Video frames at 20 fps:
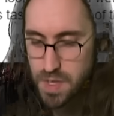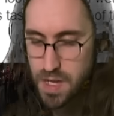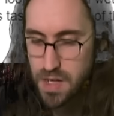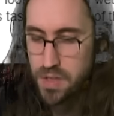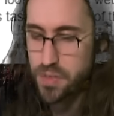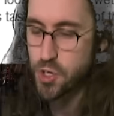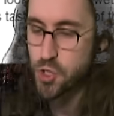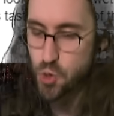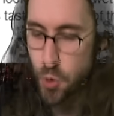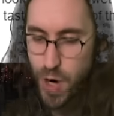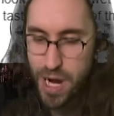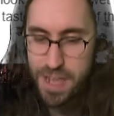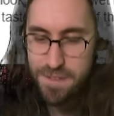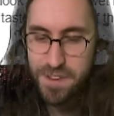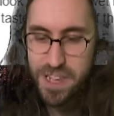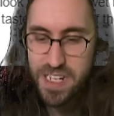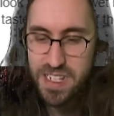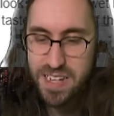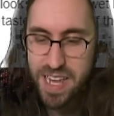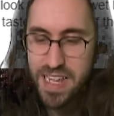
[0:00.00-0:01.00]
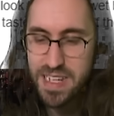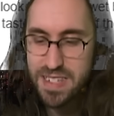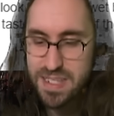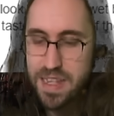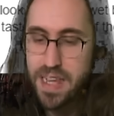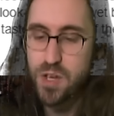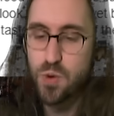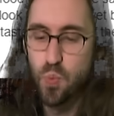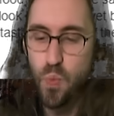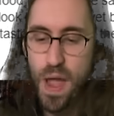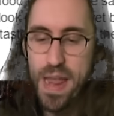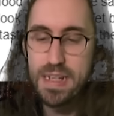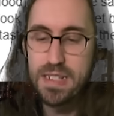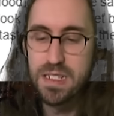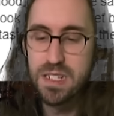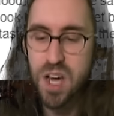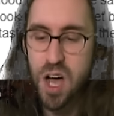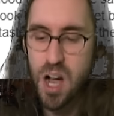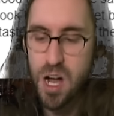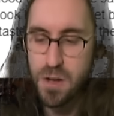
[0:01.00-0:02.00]
The gravy tastes like wet
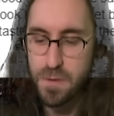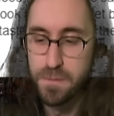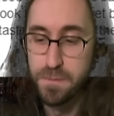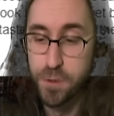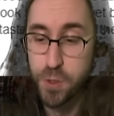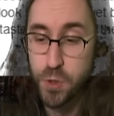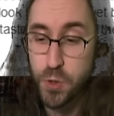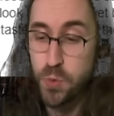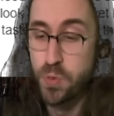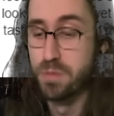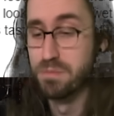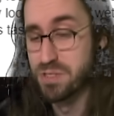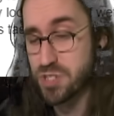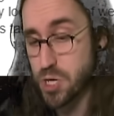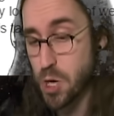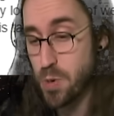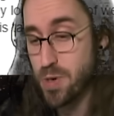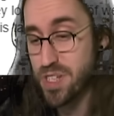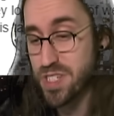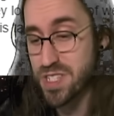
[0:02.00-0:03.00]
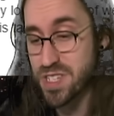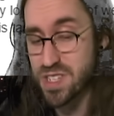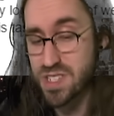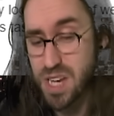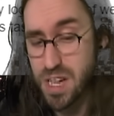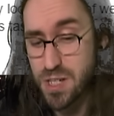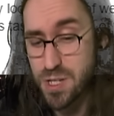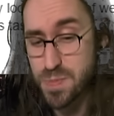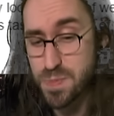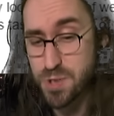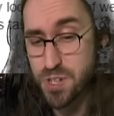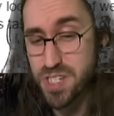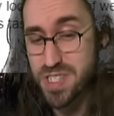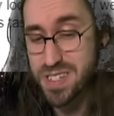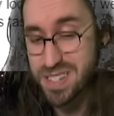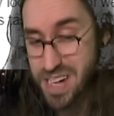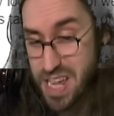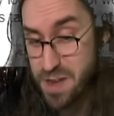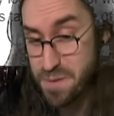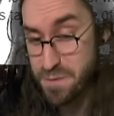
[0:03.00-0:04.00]
dog food, so does the Salisbury
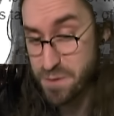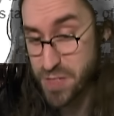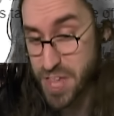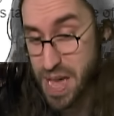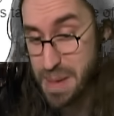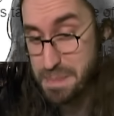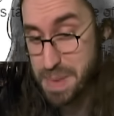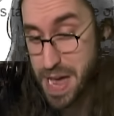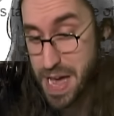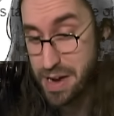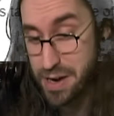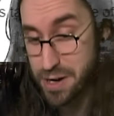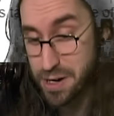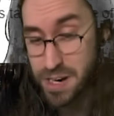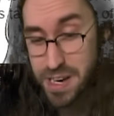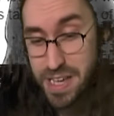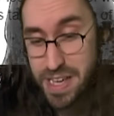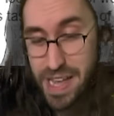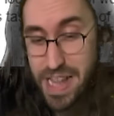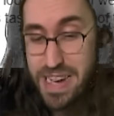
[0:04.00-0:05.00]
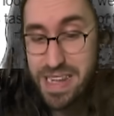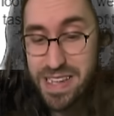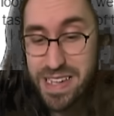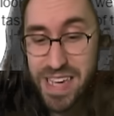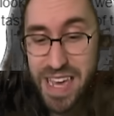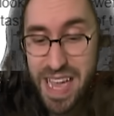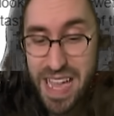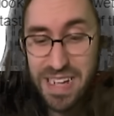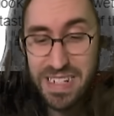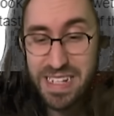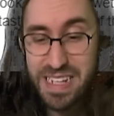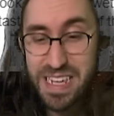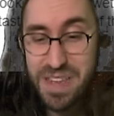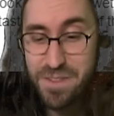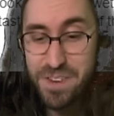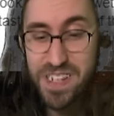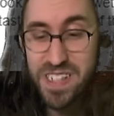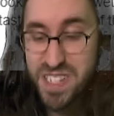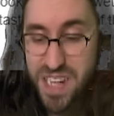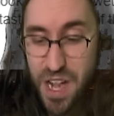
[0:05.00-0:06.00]
steak for that matter, and you can't even
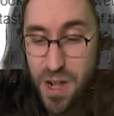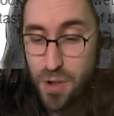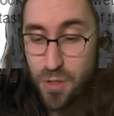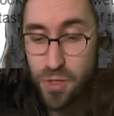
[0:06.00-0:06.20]
tell the